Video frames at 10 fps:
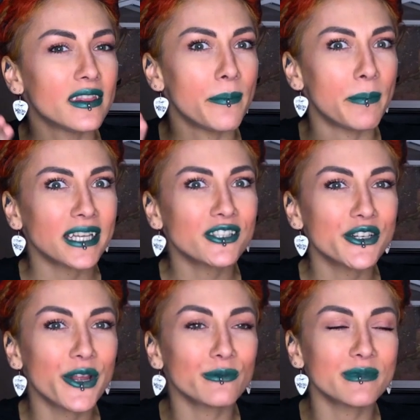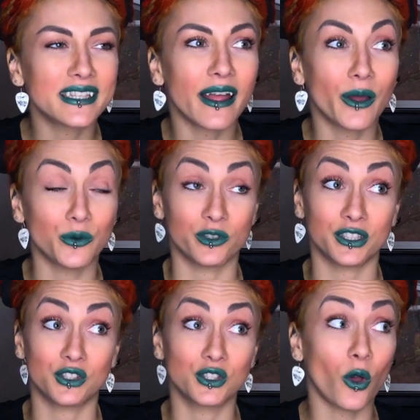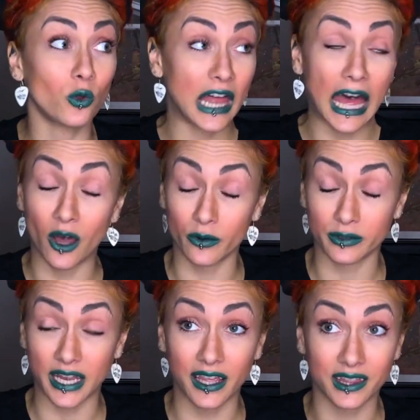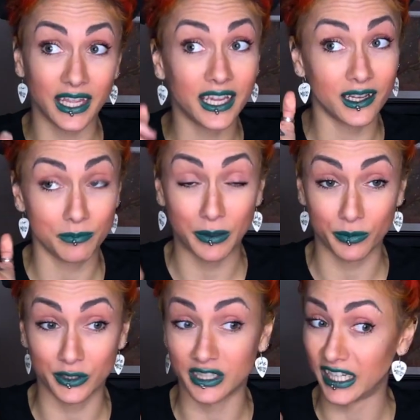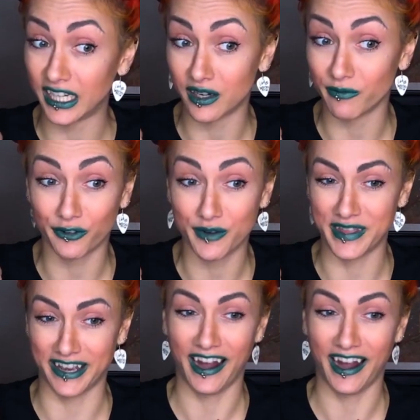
the metronome sound was so loud i think people could hear them from their